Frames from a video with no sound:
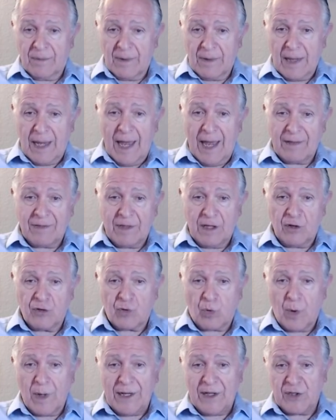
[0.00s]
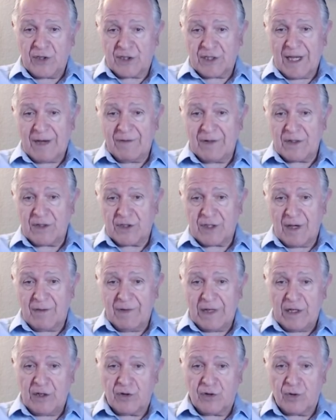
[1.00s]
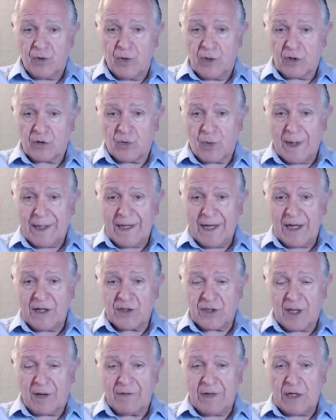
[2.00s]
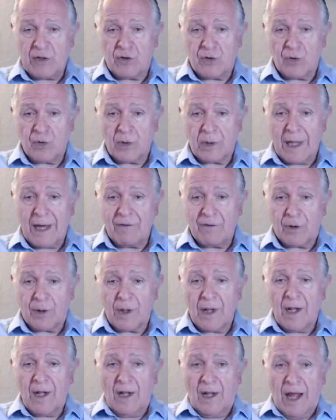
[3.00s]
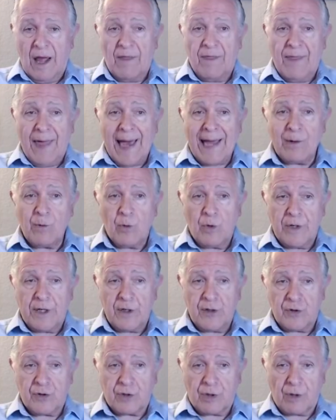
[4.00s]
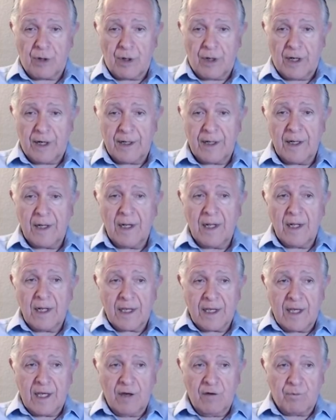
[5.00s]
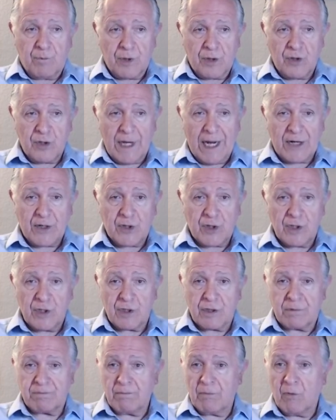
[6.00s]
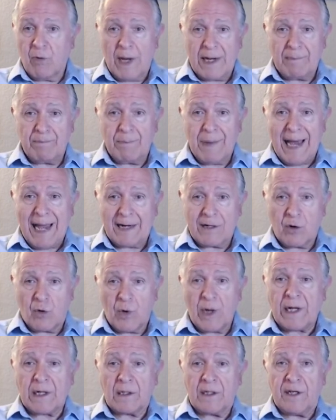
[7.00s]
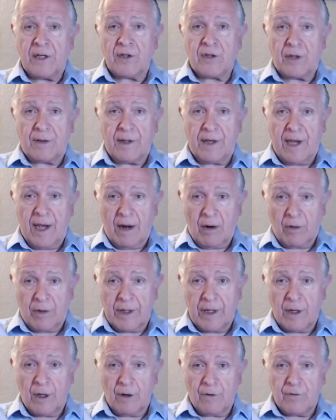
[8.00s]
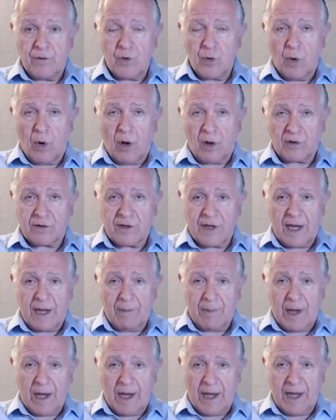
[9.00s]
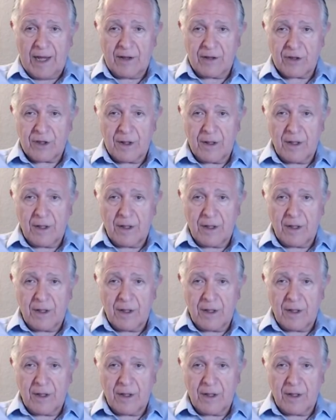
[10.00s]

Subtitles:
at the 2772 to 2872 level, and that would in turn give projections right back quickly to the area of new all-time highs.